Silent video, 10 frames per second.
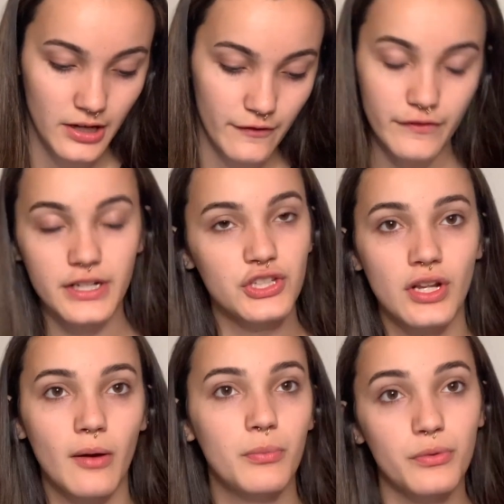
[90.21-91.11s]
finish it
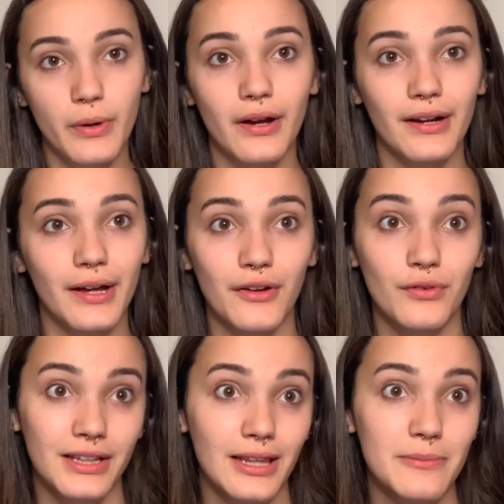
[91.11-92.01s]
up with wearing a
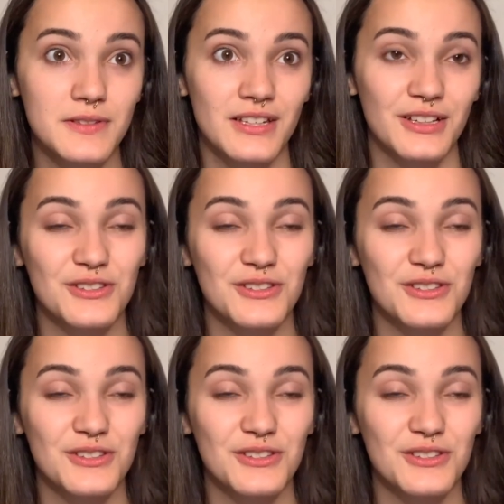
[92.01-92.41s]
red lipstick.